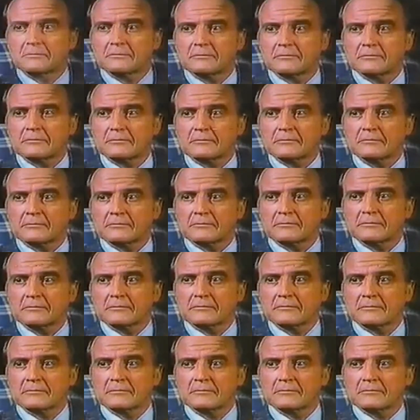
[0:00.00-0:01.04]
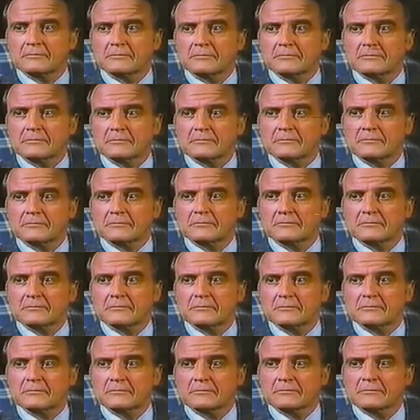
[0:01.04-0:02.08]

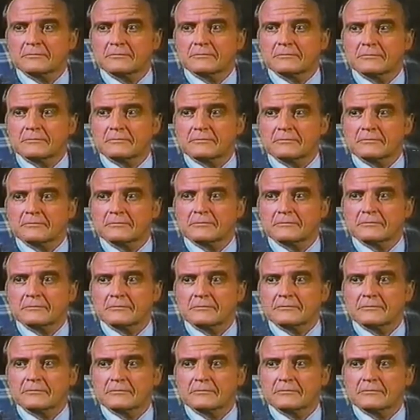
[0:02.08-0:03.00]
No one is speaking in this clip.